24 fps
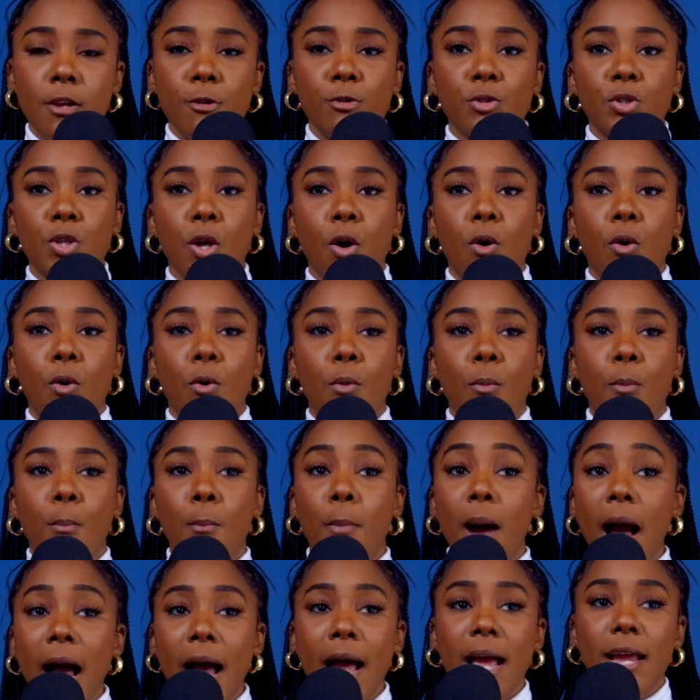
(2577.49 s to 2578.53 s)
So
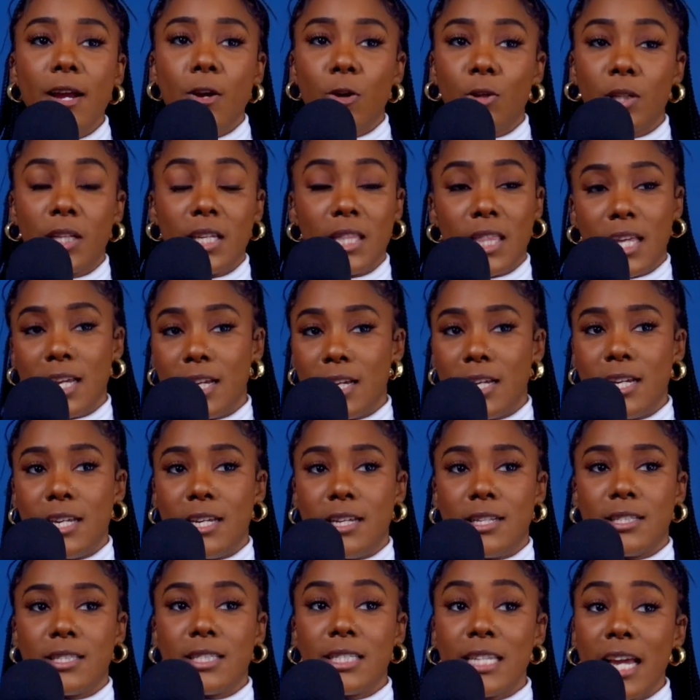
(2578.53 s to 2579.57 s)
my only thing
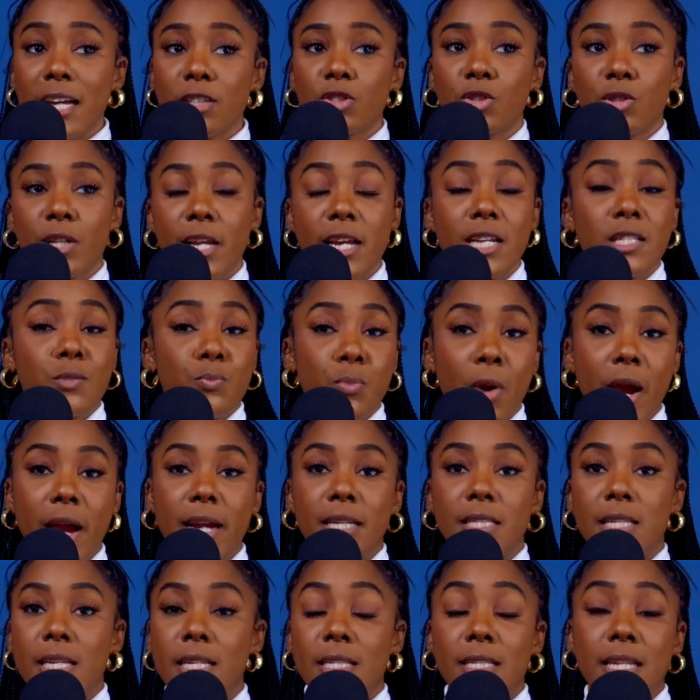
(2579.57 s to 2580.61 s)
is yesterday's
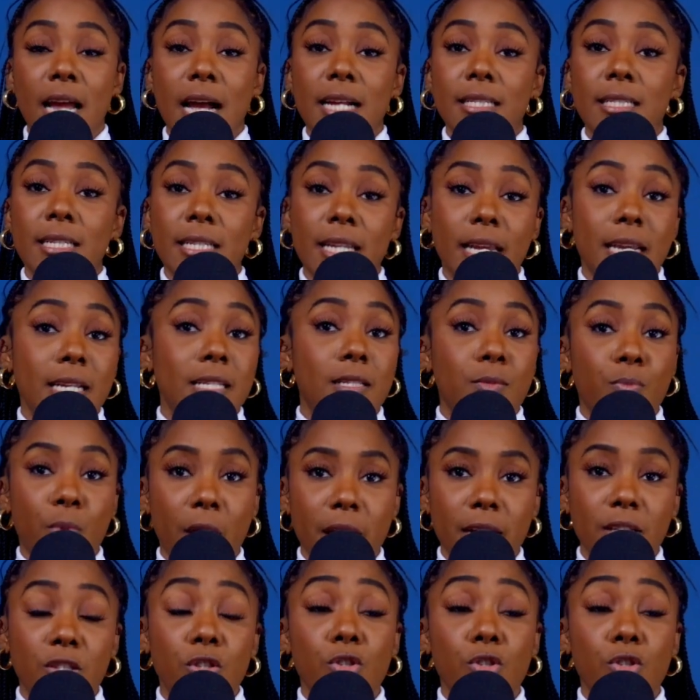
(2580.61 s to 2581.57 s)
price is not today's price.